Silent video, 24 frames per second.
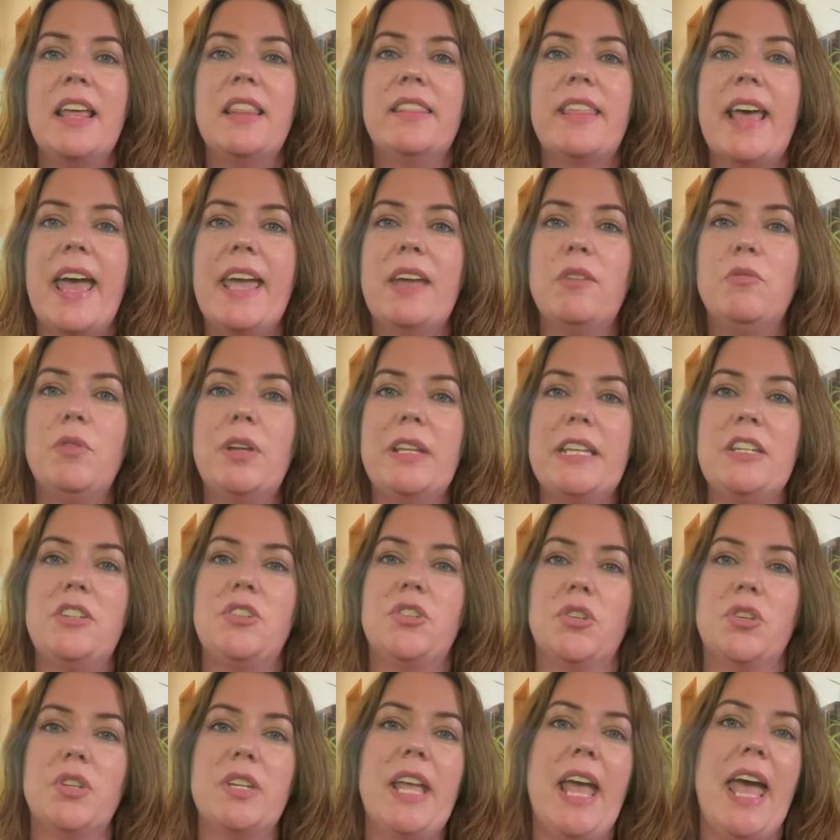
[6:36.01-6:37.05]
They really
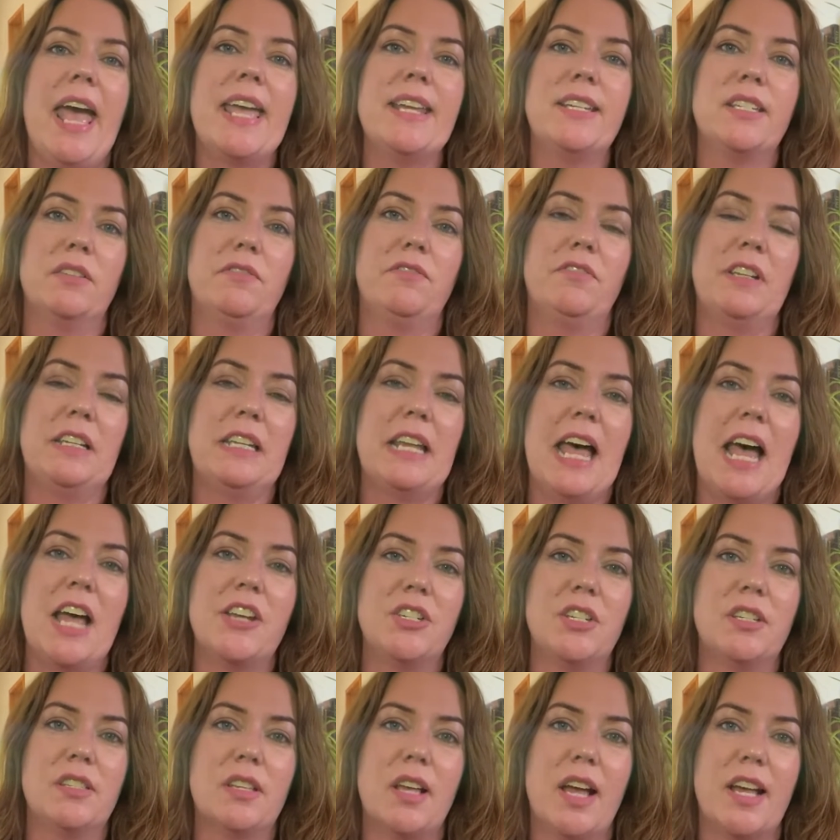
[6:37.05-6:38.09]
do cater for
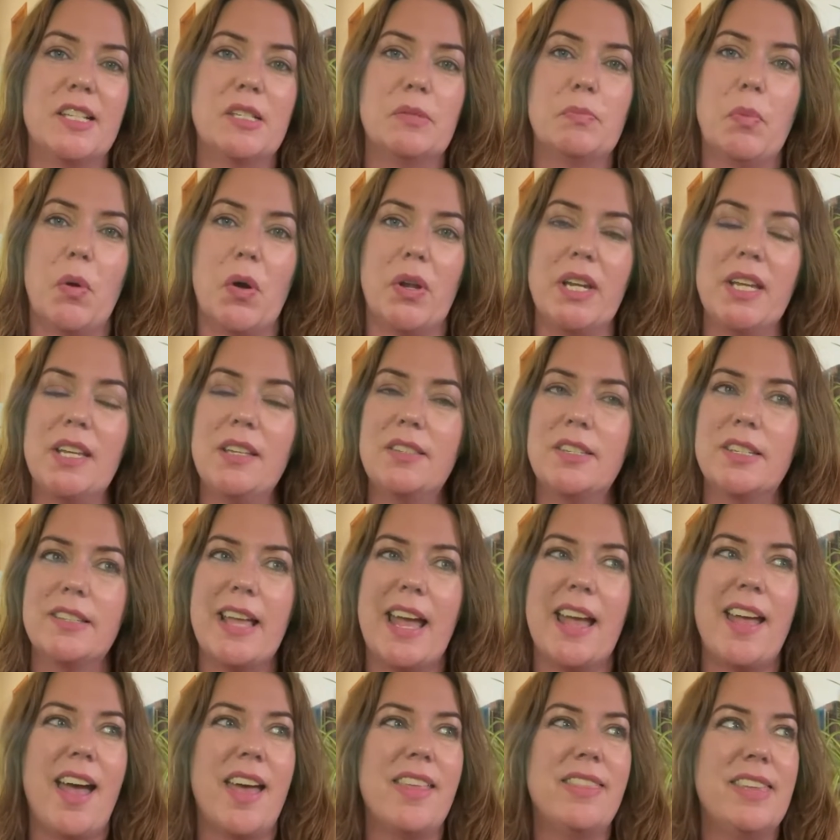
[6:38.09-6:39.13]
larger size bodies. So
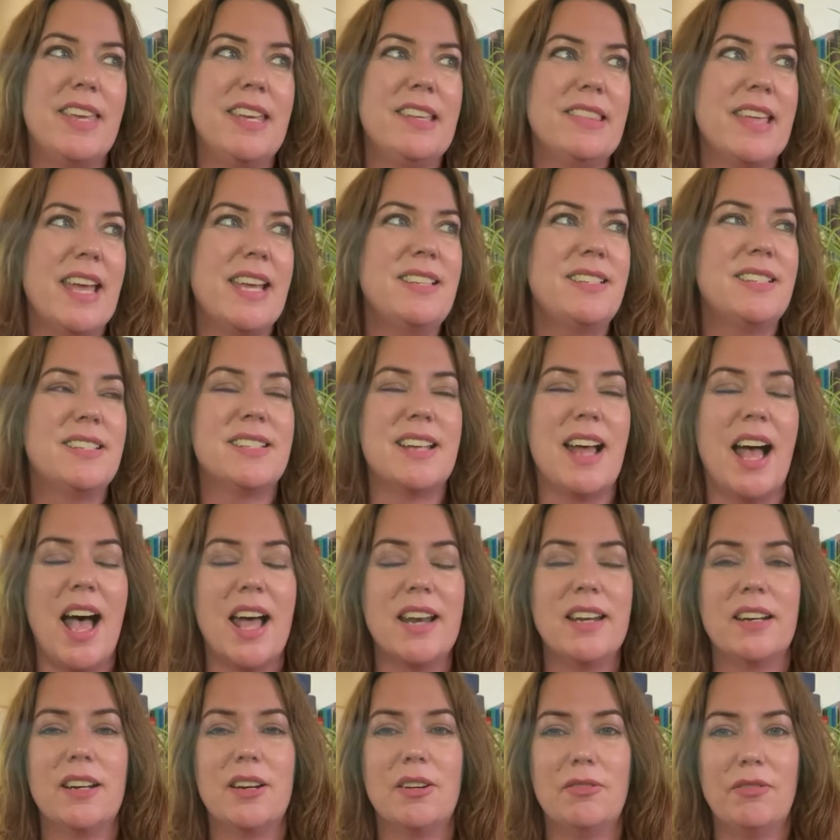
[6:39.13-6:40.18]
I think they
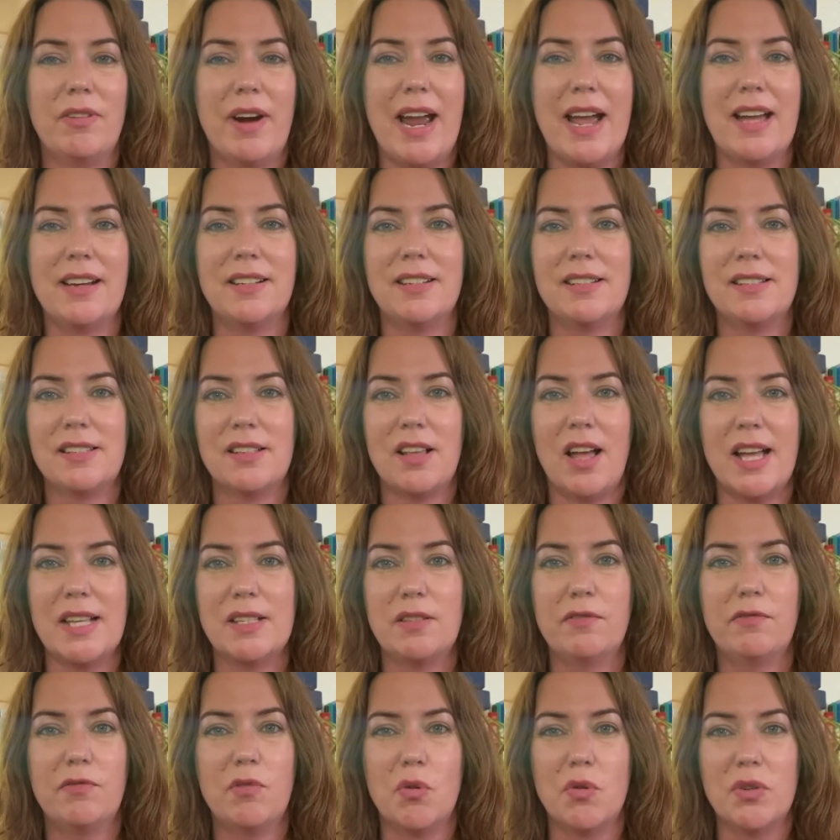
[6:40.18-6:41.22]
started around size
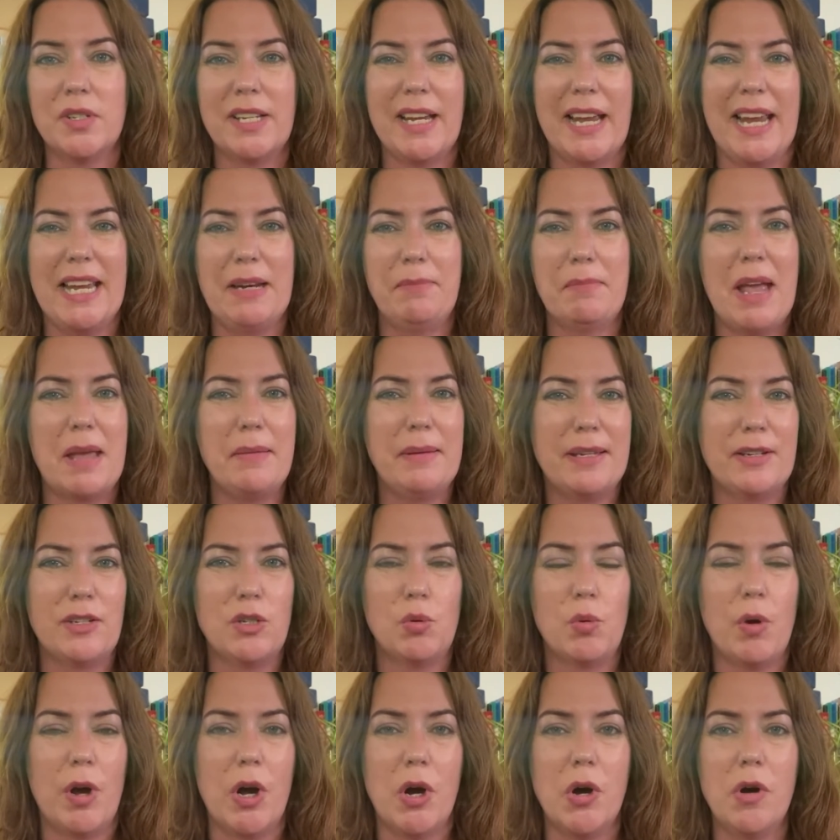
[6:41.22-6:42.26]
14, maybe a
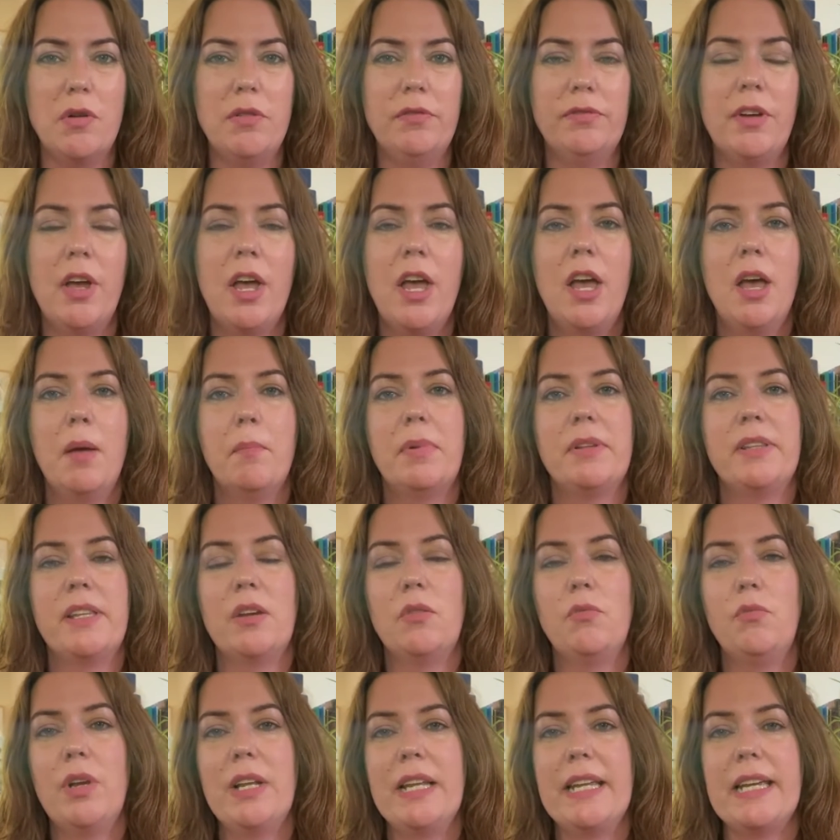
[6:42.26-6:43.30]
12, but
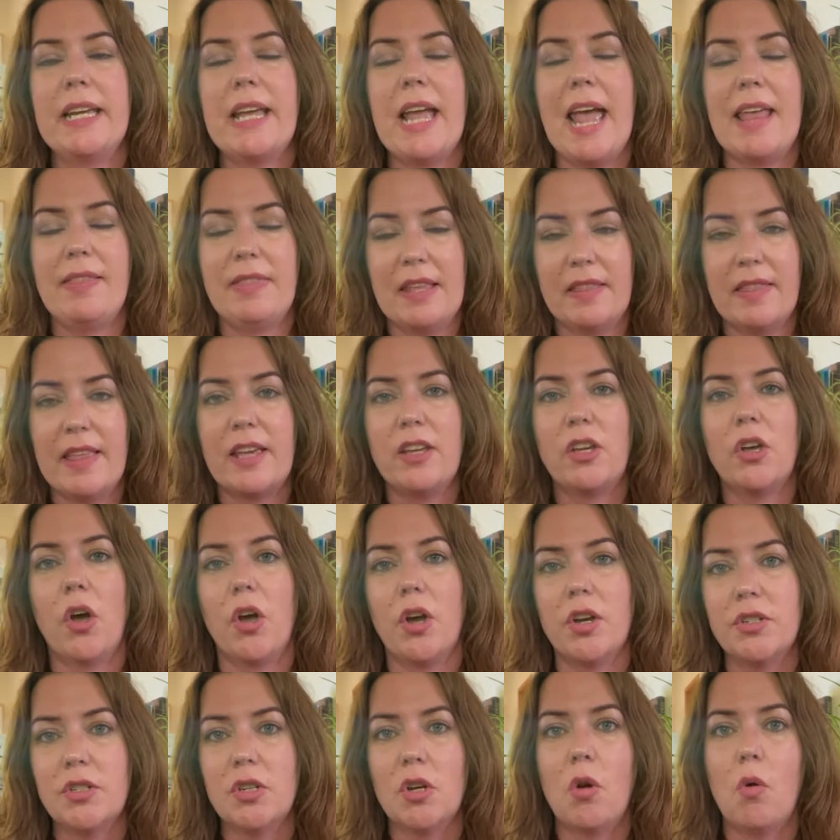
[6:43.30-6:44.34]
and then they
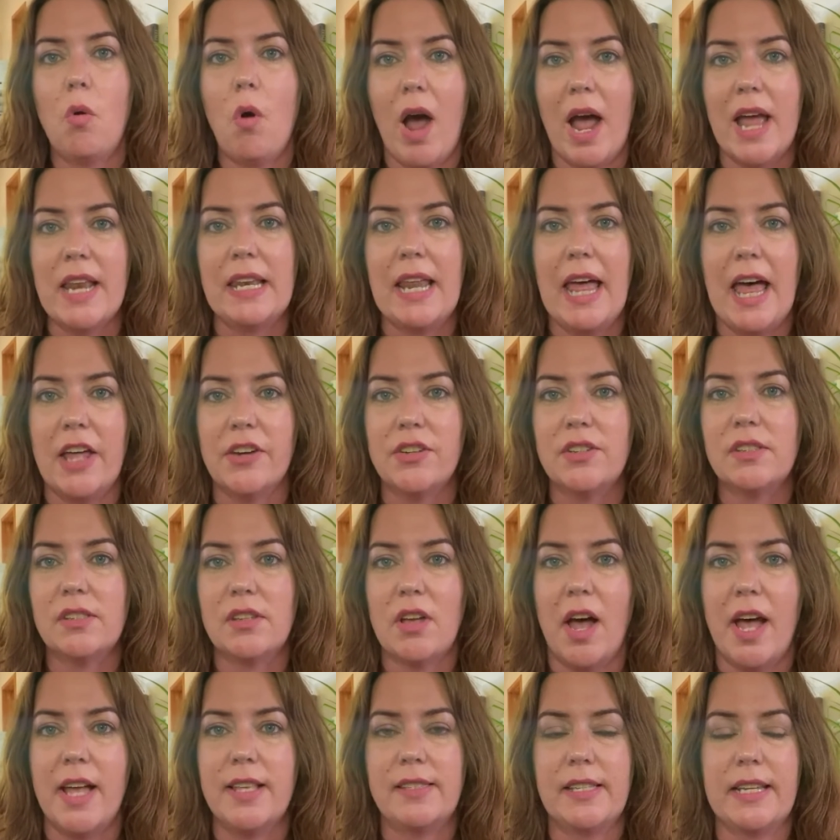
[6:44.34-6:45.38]
go to quite large
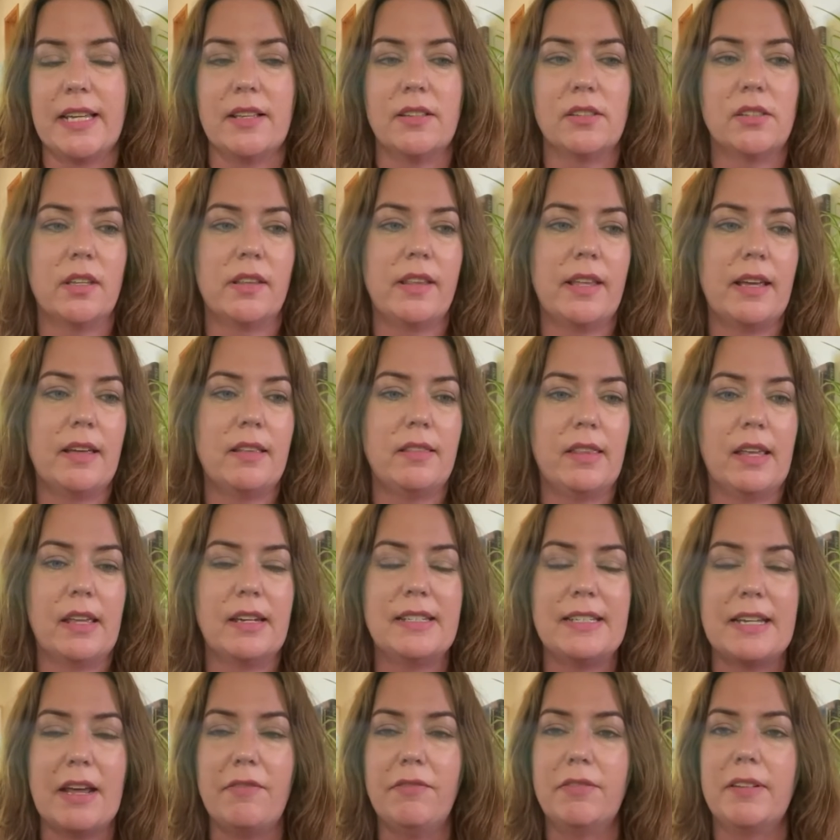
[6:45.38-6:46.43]
sizing. So they're
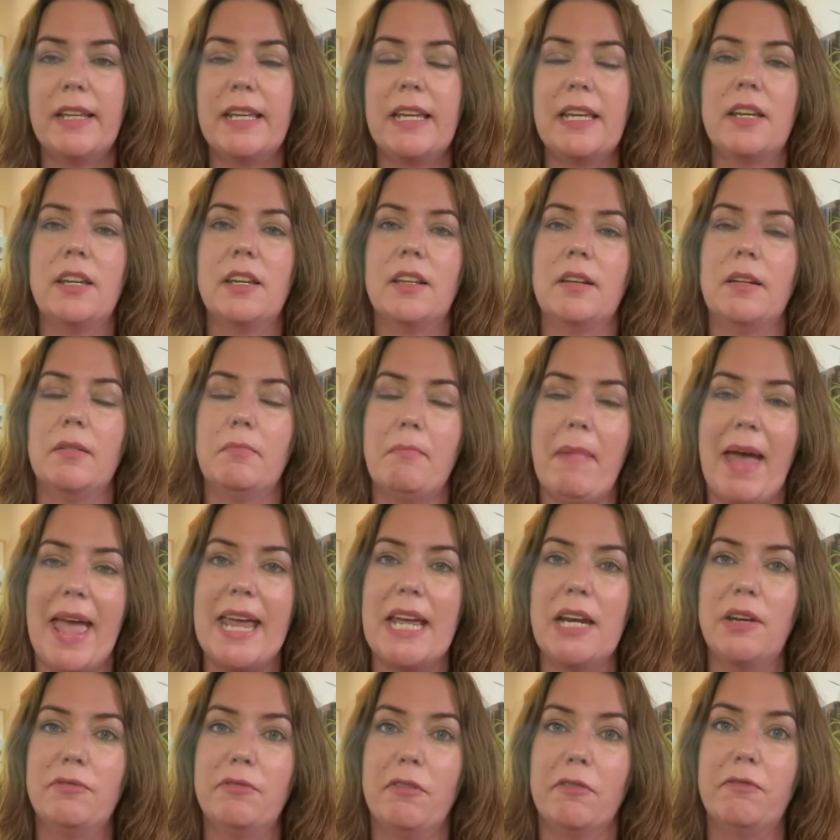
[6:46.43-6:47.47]
definitely
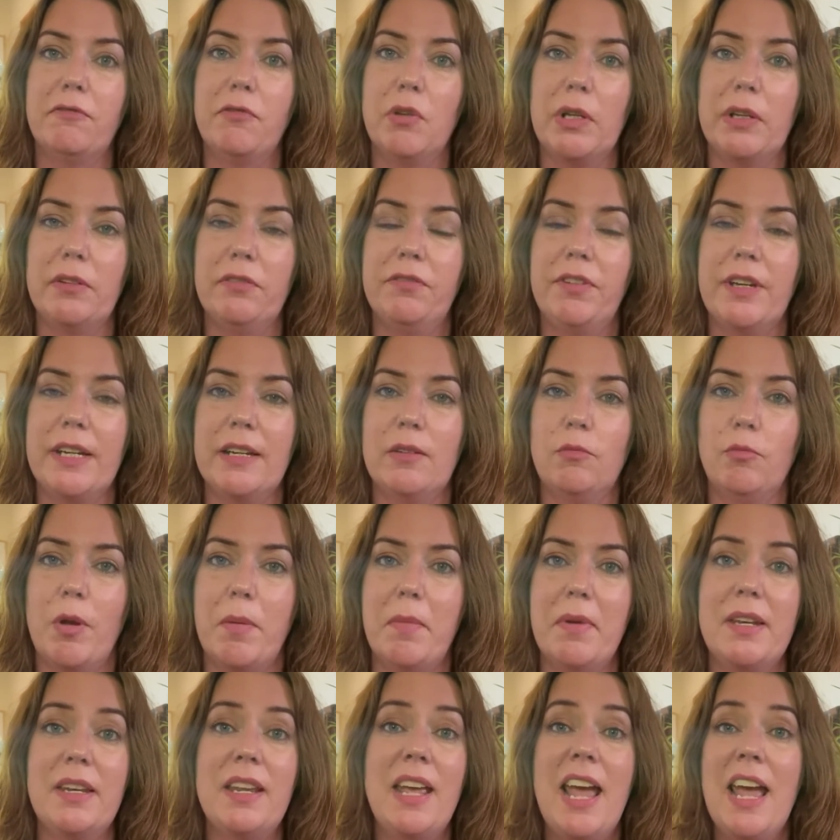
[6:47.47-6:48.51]
made for fuller figured
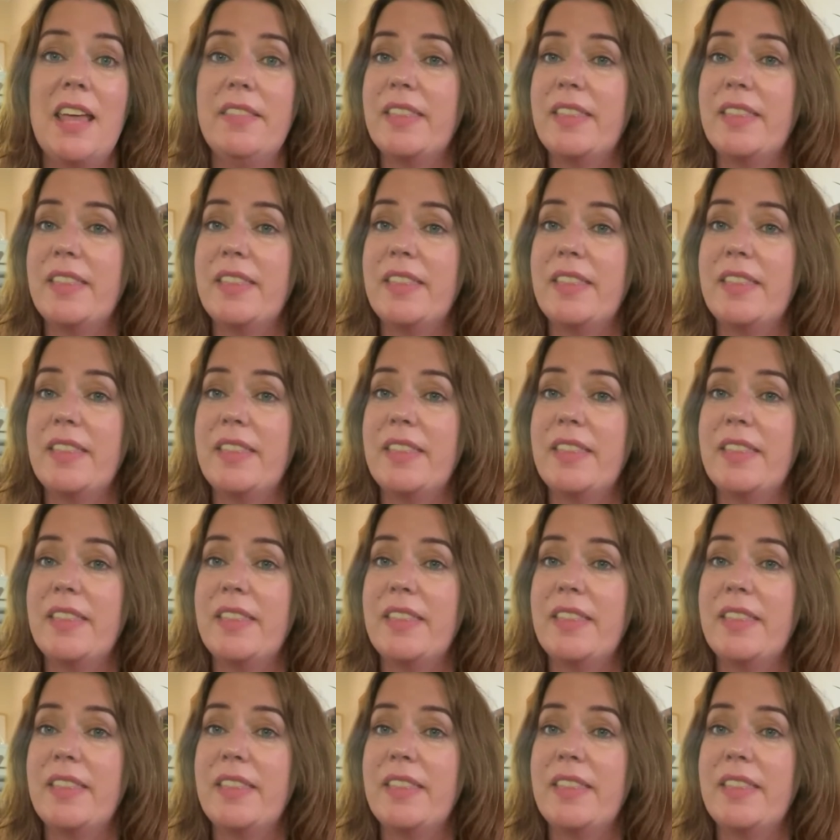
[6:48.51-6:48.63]
women.